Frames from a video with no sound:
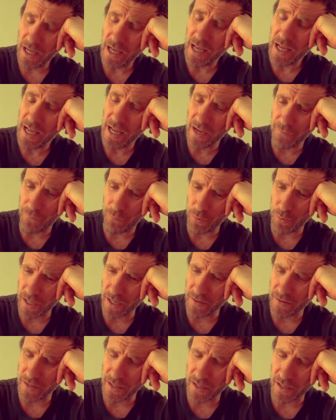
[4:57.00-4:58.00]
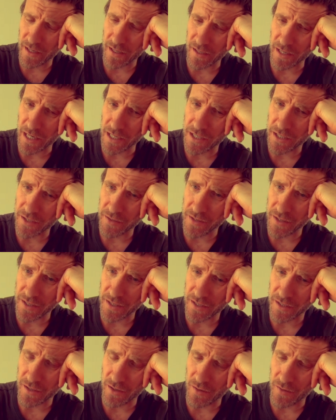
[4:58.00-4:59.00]
if we get the inclination that
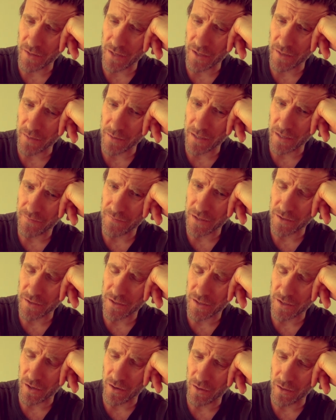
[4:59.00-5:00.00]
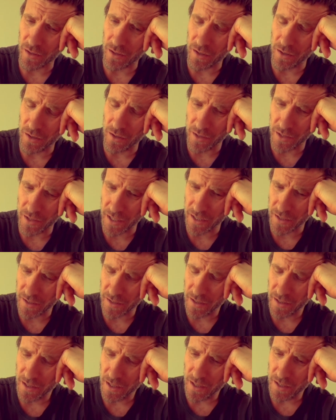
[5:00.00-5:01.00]
it's not, then I'm going to have to start learning
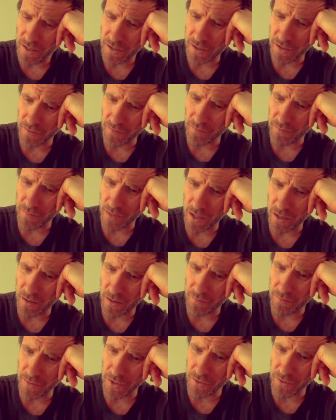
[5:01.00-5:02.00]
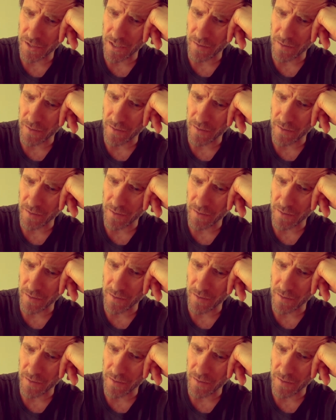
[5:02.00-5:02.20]
some music